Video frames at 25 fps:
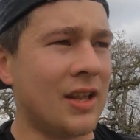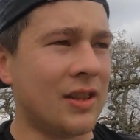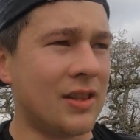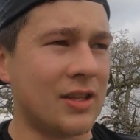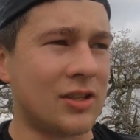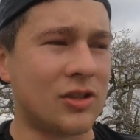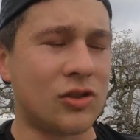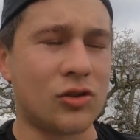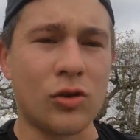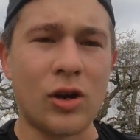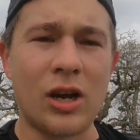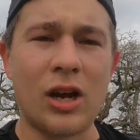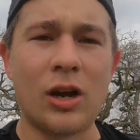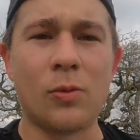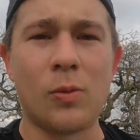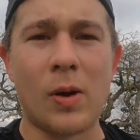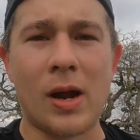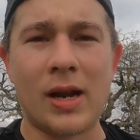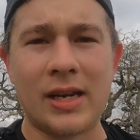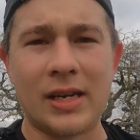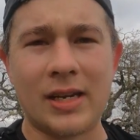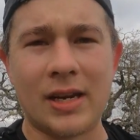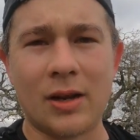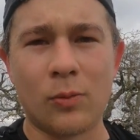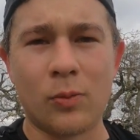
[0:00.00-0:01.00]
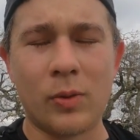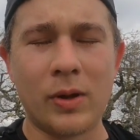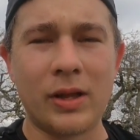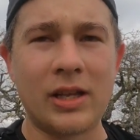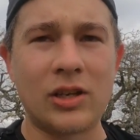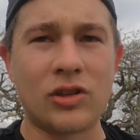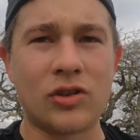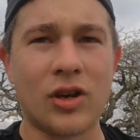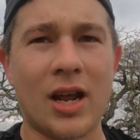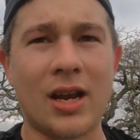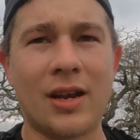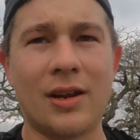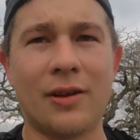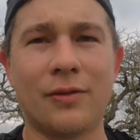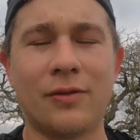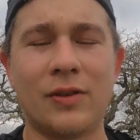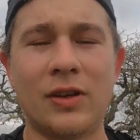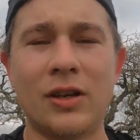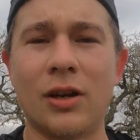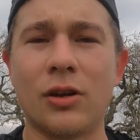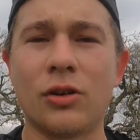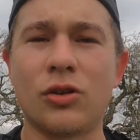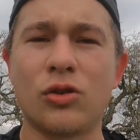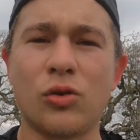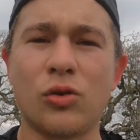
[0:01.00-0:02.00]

this trail running, and really try to, you know,